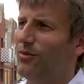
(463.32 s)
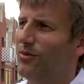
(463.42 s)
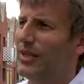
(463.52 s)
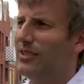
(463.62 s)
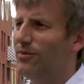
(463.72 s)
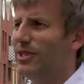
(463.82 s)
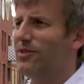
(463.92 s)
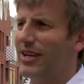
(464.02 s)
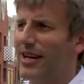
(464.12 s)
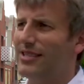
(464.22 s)
We
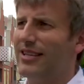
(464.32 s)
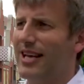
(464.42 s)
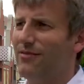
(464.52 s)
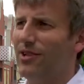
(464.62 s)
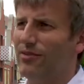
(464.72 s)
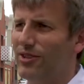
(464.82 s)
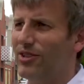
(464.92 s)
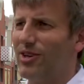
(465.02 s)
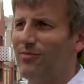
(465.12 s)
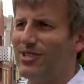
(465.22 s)
do occasionally get involved in
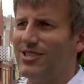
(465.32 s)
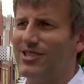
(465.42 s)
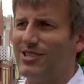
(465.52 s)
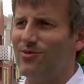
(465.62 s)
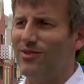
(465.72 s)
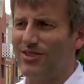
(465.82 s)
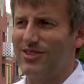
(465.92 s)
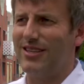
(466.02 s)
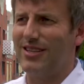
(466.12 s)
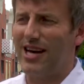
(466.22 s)
other competitions. The
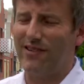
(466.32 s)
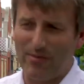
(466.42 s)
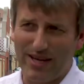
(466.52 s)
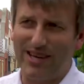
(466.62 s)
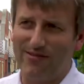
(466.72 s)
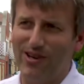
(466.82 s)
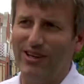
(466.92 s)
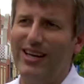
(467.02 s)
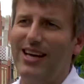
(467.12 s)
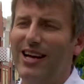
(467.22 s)
ones that the RIBA
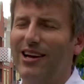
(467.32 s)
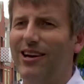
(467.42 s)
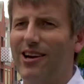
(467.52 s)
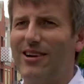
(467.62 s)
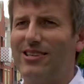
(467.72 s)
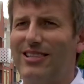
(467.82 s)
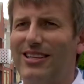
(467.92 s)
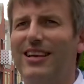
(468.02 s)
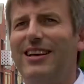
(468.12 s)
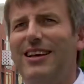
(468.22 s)
run are actually